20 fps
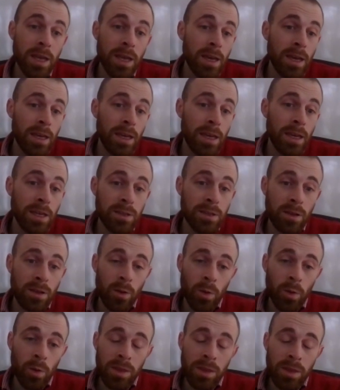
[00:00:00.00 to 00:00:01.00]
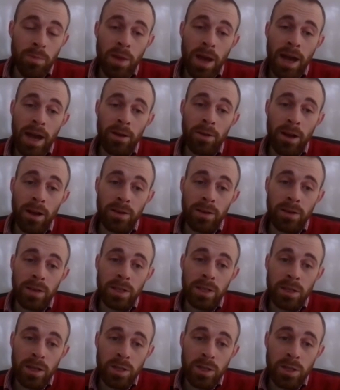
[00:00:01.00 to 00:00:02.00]
he has quite the background. He's
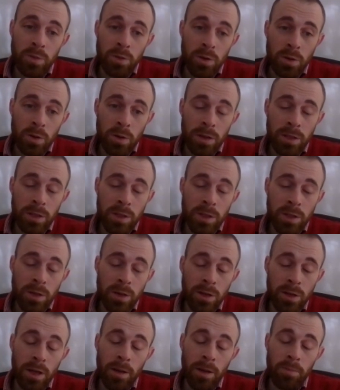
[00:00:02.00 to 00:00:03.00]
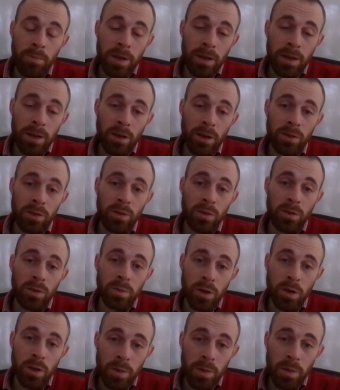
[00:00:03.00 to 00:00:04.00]
an entrepreneur and started a company called
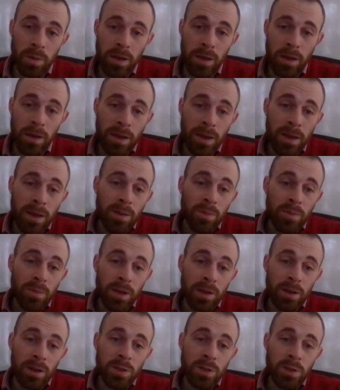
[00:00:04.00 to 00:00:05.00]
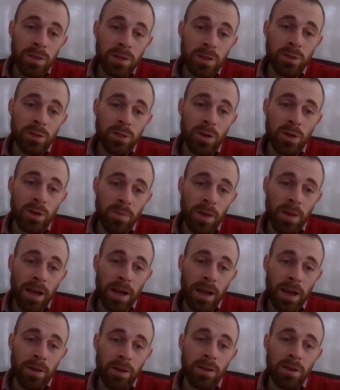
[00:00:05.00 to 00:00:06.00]
Cooptopia, but he also has a strong
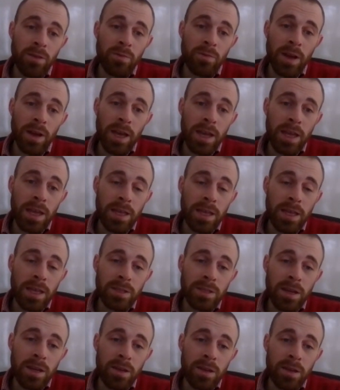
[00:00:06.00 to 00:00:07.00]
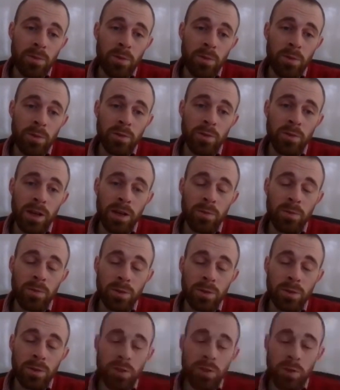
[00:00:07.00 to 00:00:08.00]
background in finance. He worked for Edward
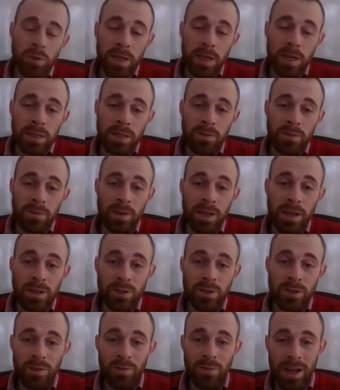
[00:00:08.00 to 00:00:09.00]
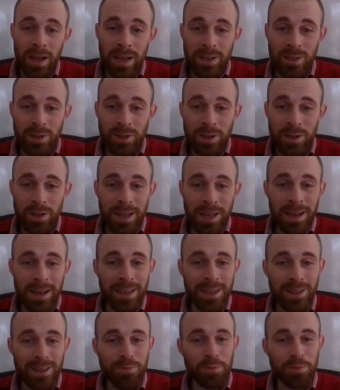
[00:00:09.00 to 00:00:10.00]
Jones as a financial advisor, and
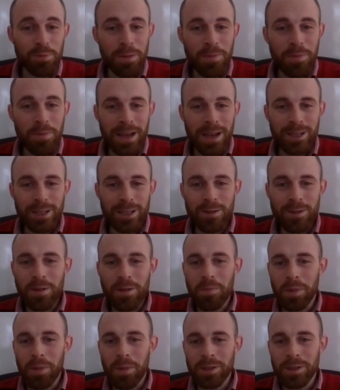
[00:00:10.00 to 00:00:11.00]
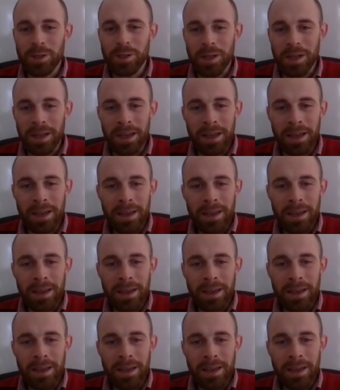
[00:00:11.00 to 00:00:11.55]
he's pretty passionate about budgeting.